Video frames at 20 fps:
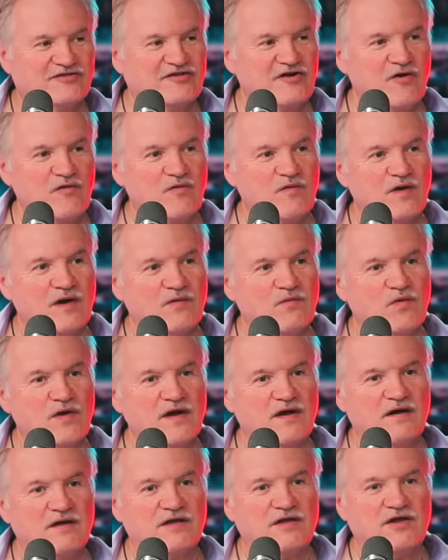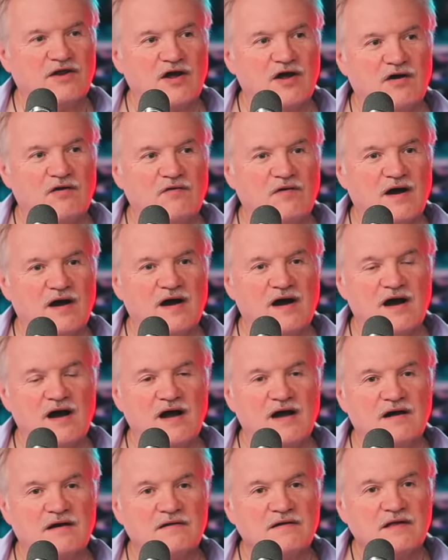So we're, you
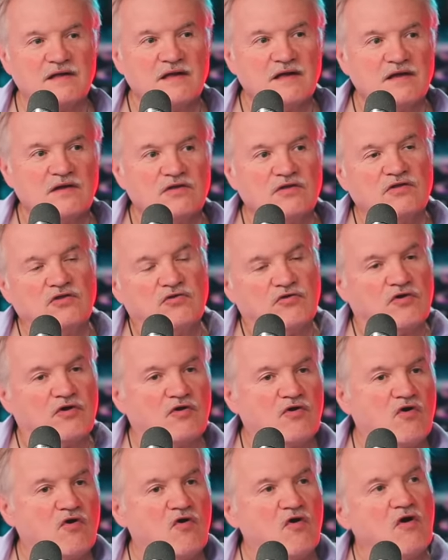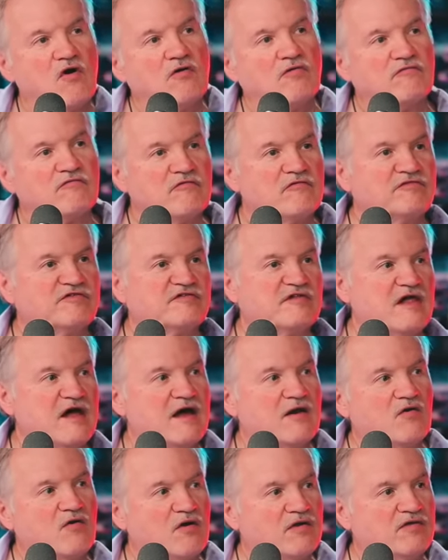know, you can call
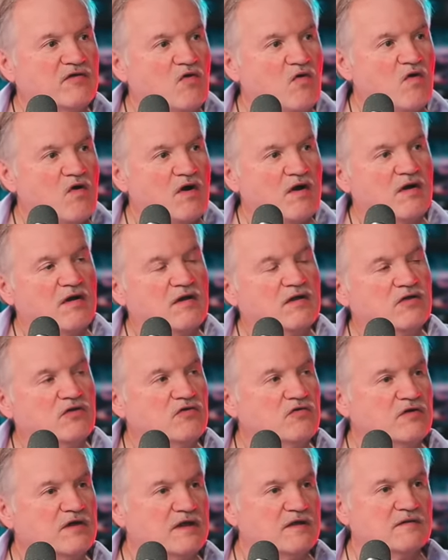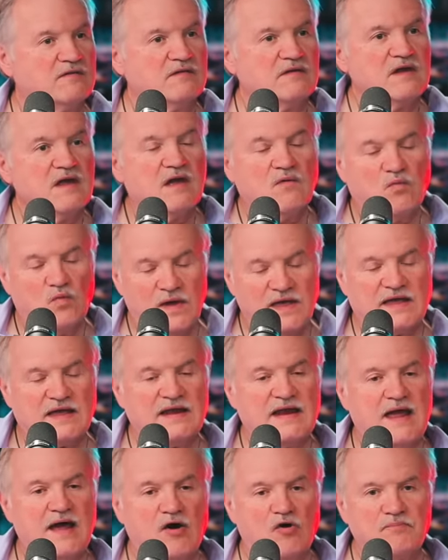Ruslan, or you can, we
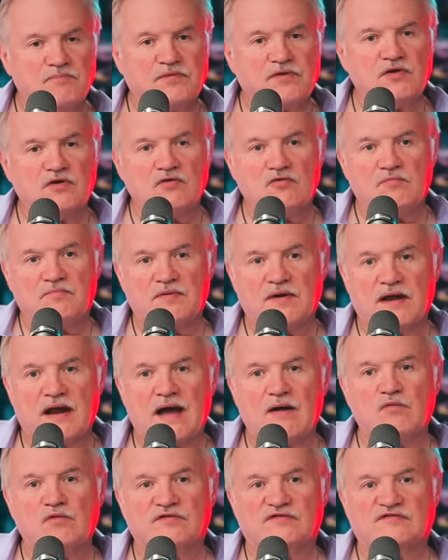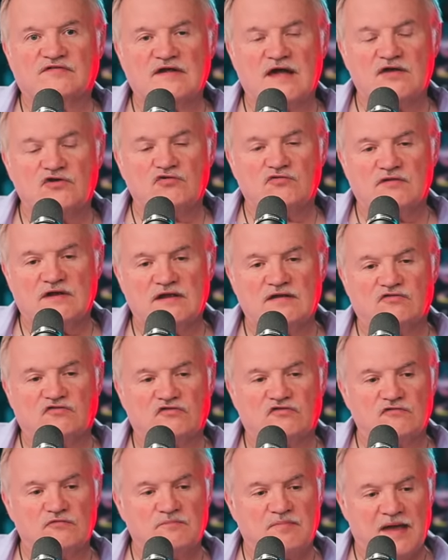can help you, but I would say you need
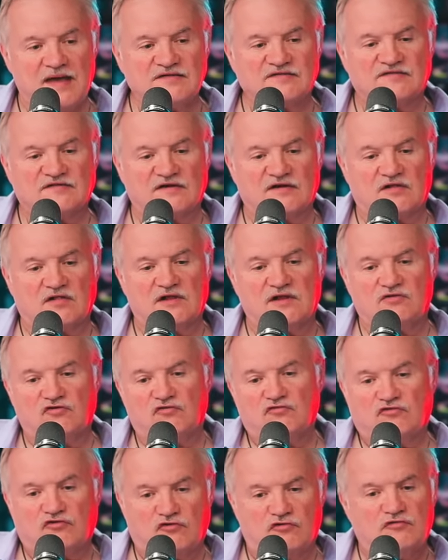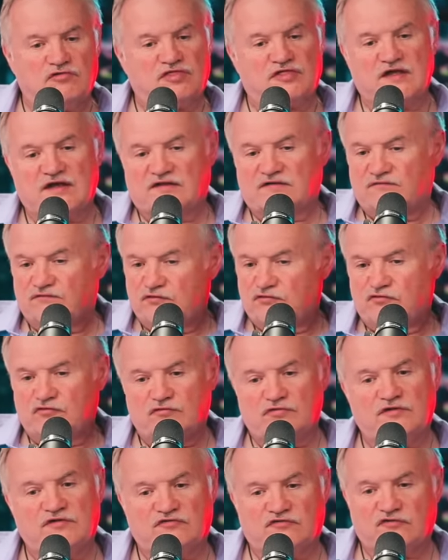to basically do two things. If you
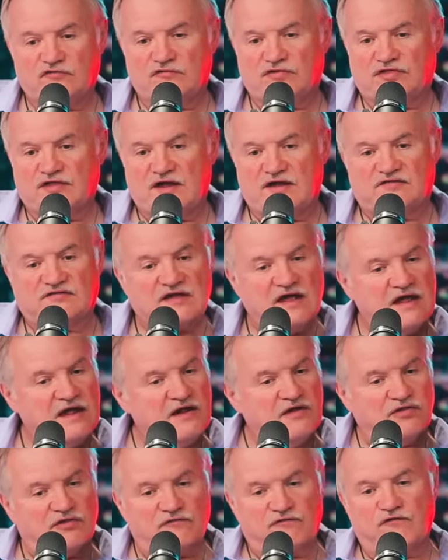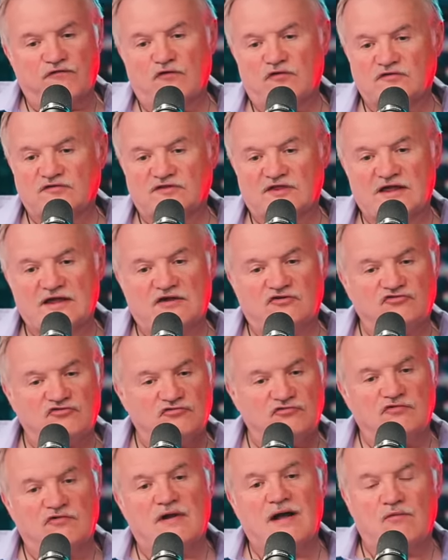do these two things, the first thing is
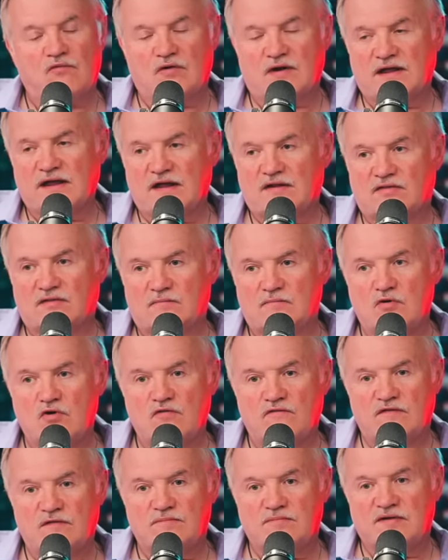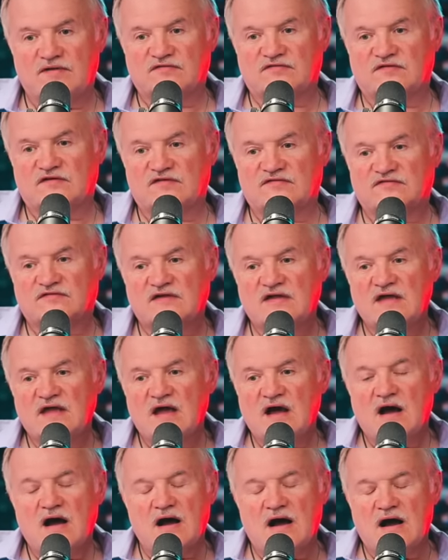you do not want to get in the movie business
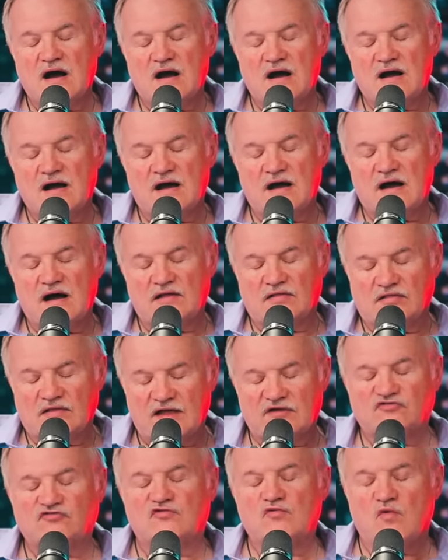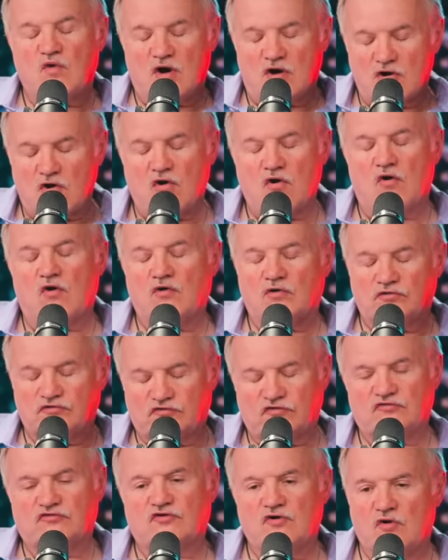unless you are
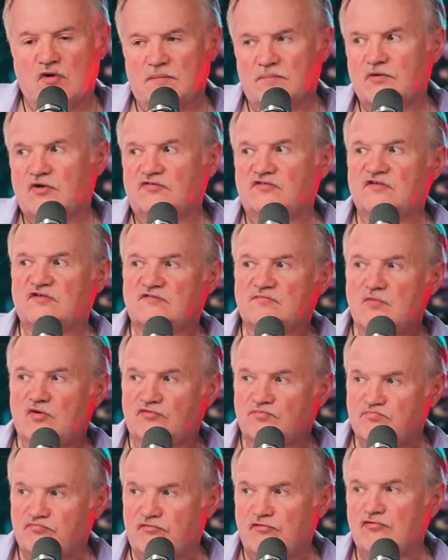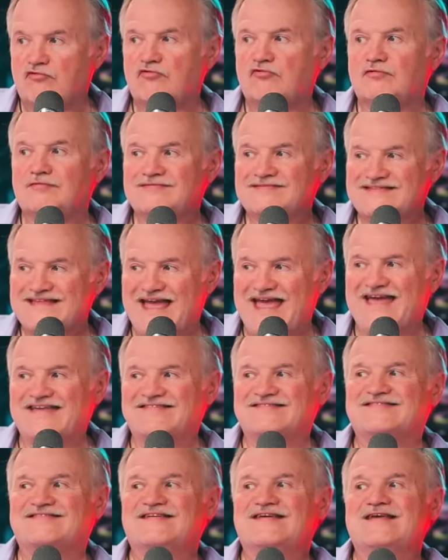called to do it, because it's the most brutal,
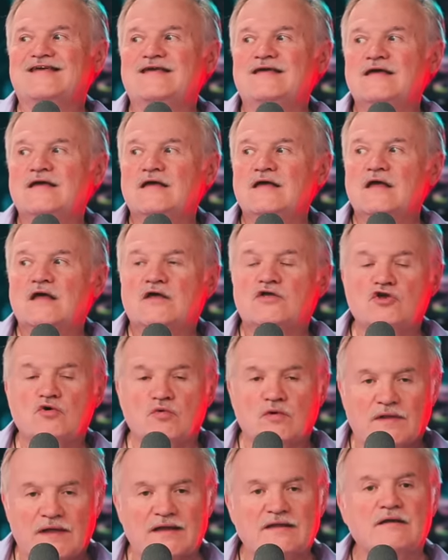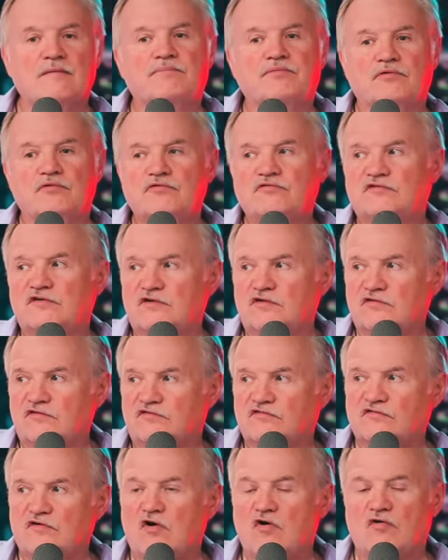nasty, you will end up losing
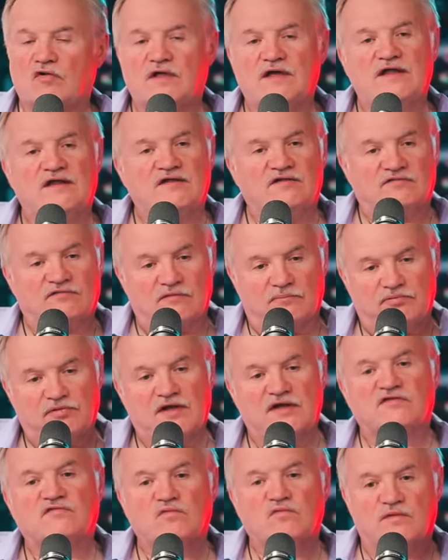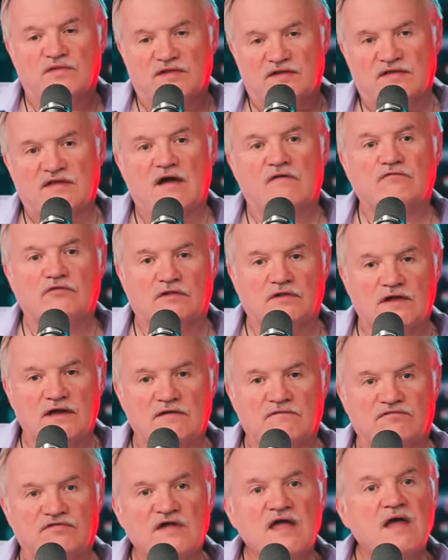your soul. It is the place where the devil
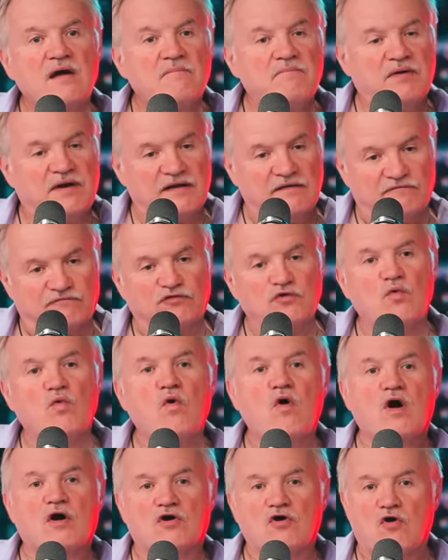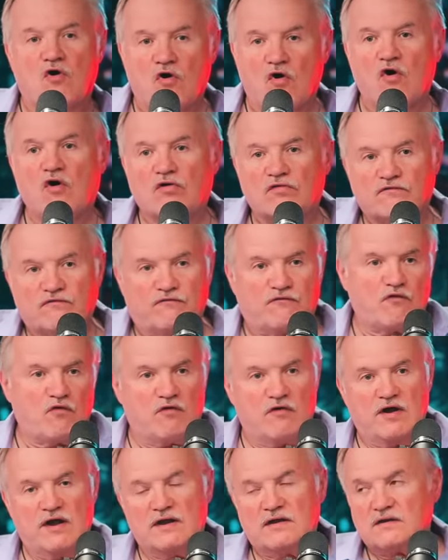lives. But if you are called
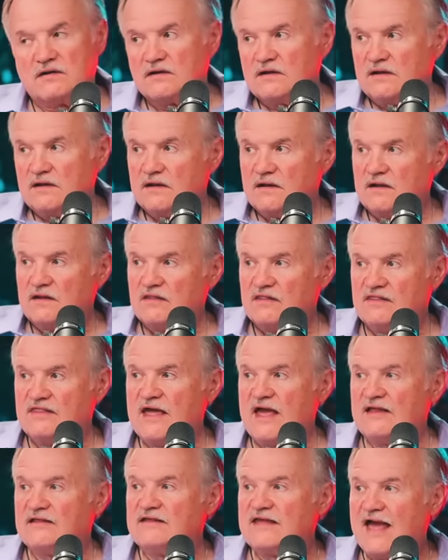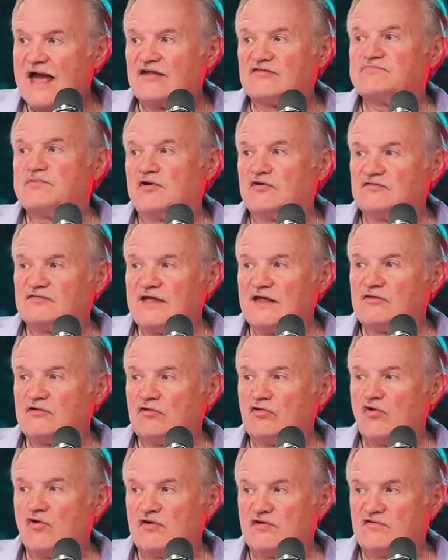for it, then yes, because then
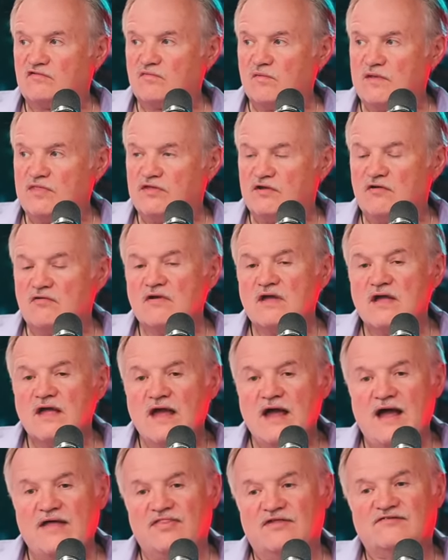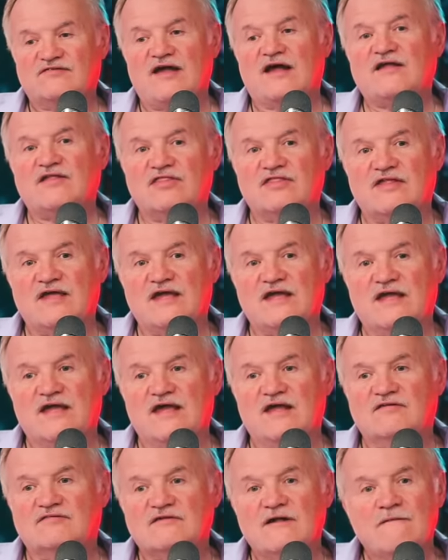the Lord is with you. And the second thing
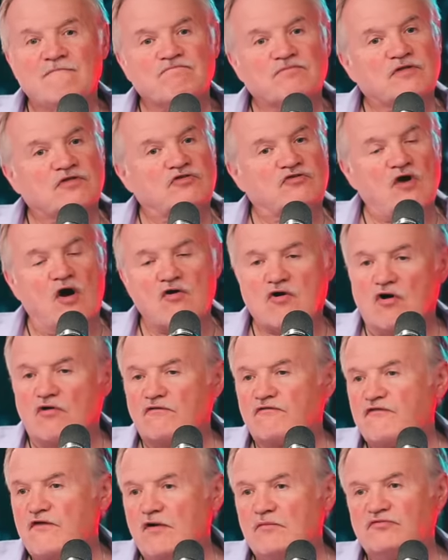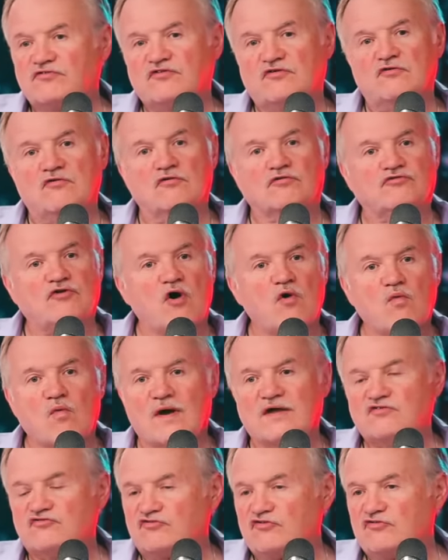is, don't go to film school. Don't
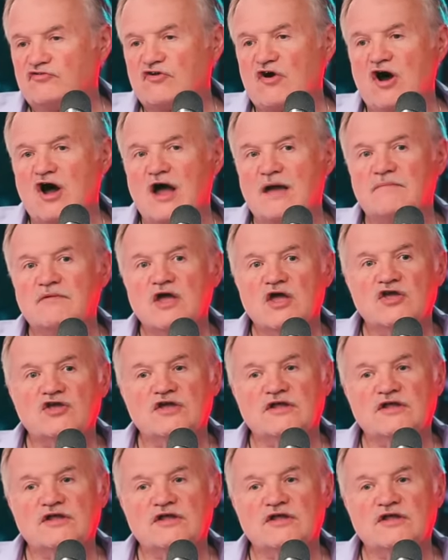waste your time.